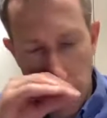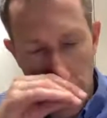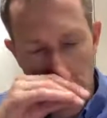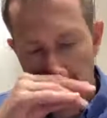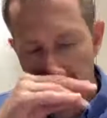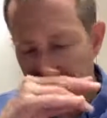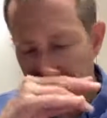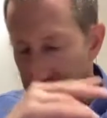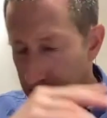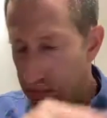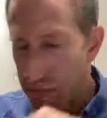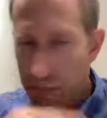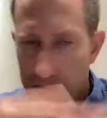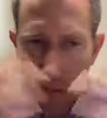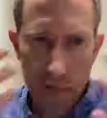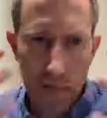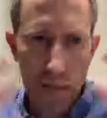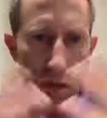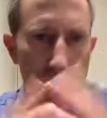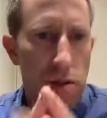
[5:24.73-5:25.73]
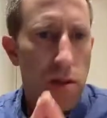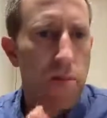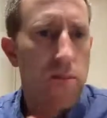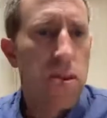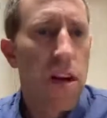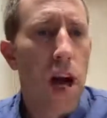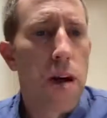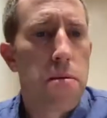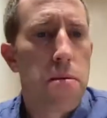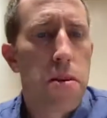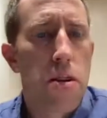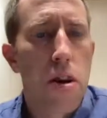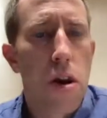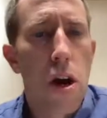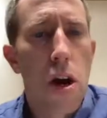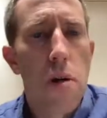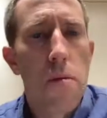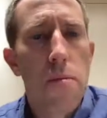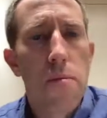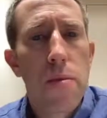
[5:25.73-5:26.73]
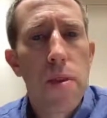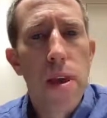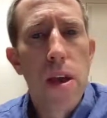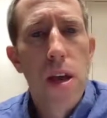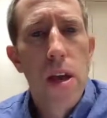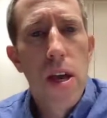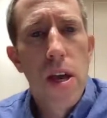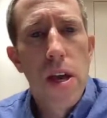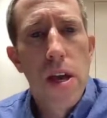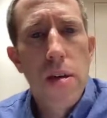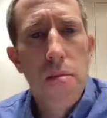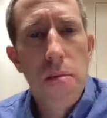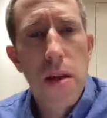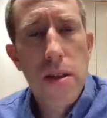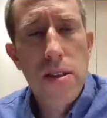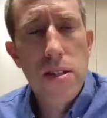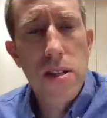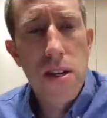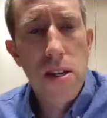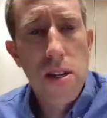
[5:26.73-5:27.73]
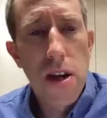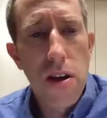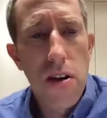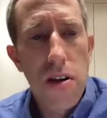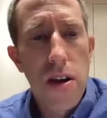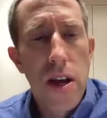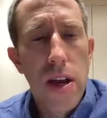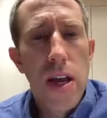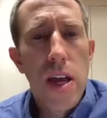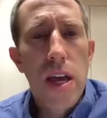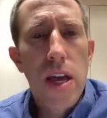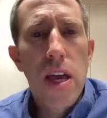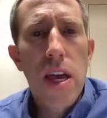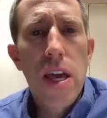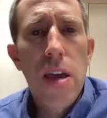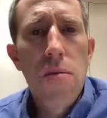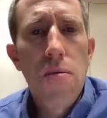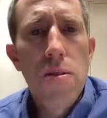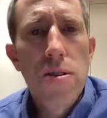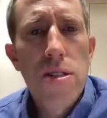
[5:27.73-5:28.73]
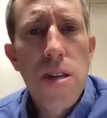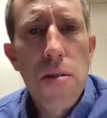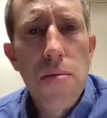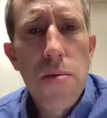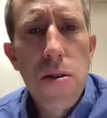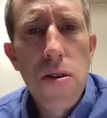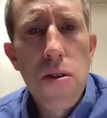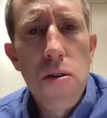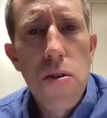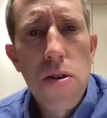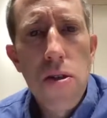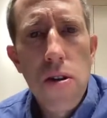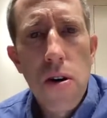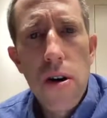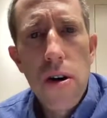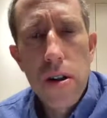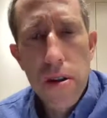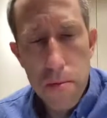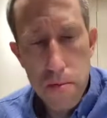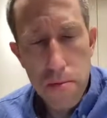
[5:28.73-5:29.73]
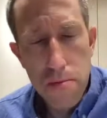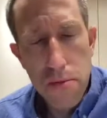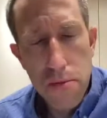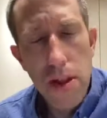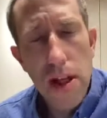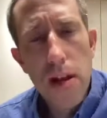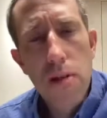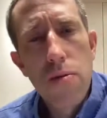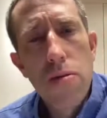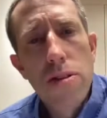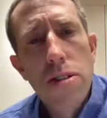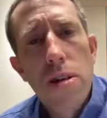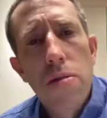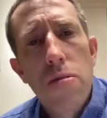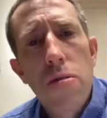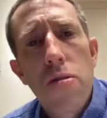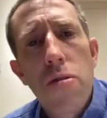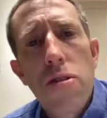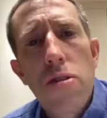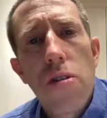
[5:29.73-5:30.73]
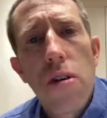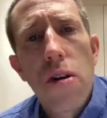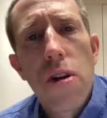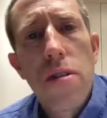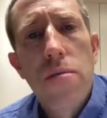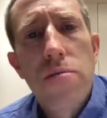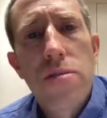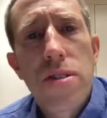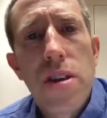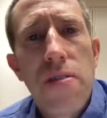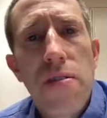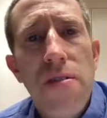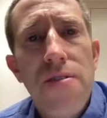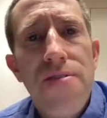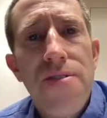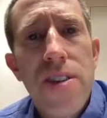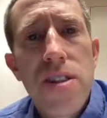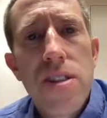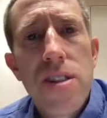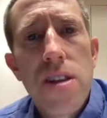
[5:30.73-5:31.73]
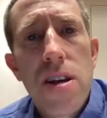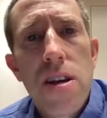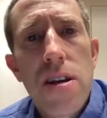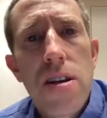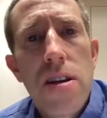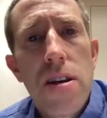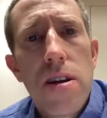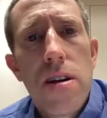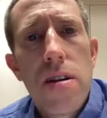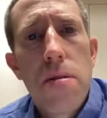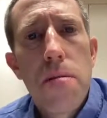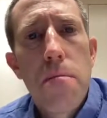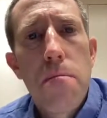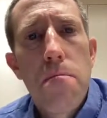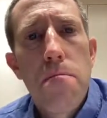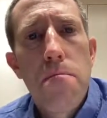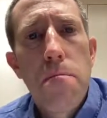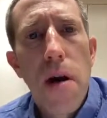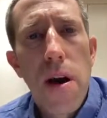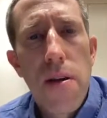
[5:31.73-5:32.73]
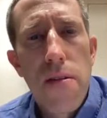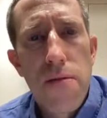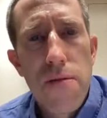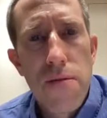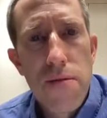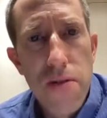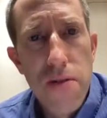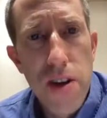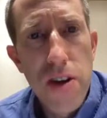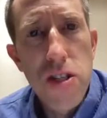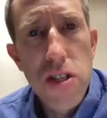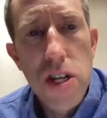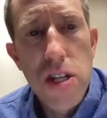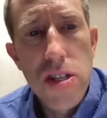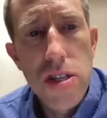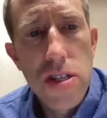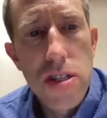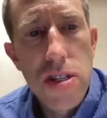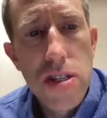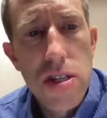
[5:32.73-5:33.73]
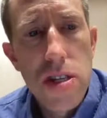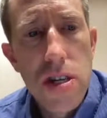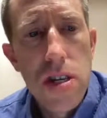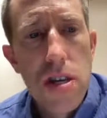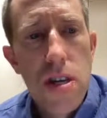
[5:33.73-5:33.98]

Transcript: from some time ago, makes clear Blake was someone who thought himself visited by visions.